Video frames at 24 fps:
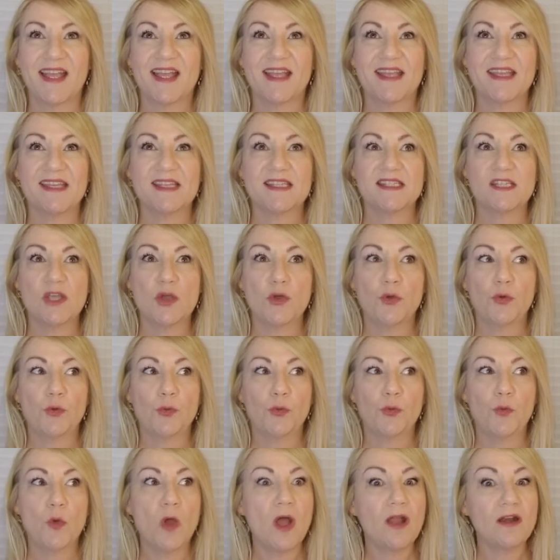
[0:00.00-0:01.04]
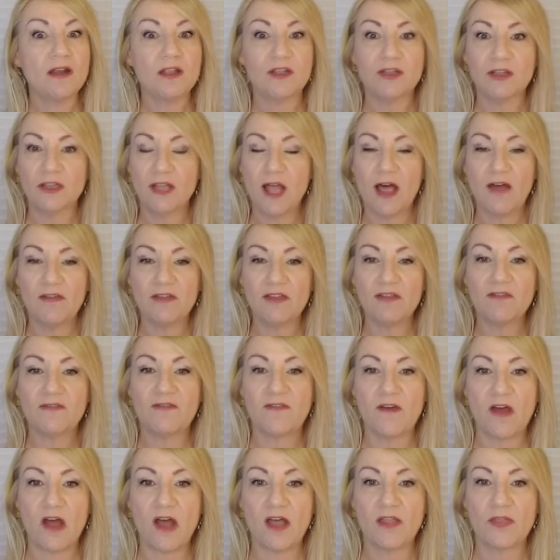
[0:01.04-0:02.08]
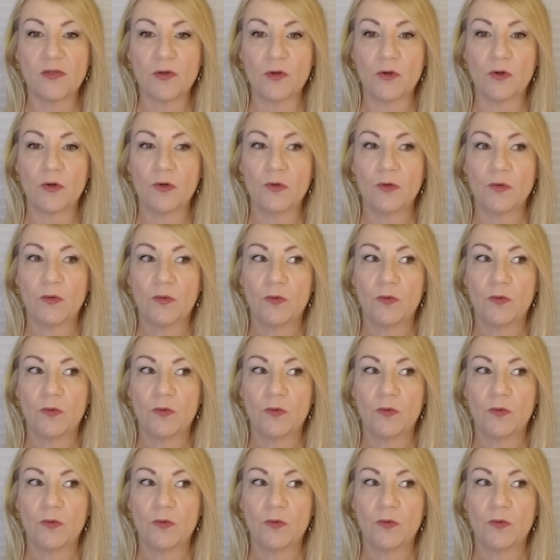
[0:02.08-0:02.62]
So, what loving father